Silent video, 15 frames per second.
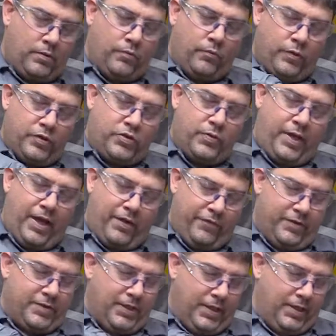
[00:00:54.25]
once you have
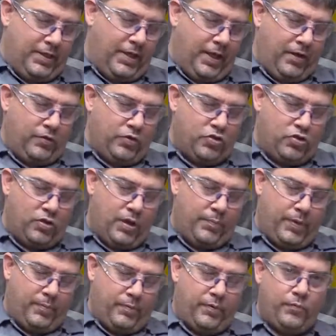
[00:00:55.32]
it tightened down, you should not
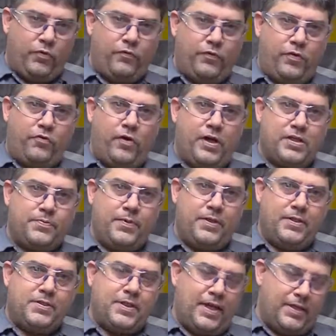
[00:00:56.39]
be able to move the cross
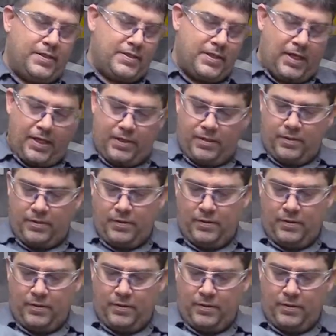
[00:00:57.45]
pin side to side.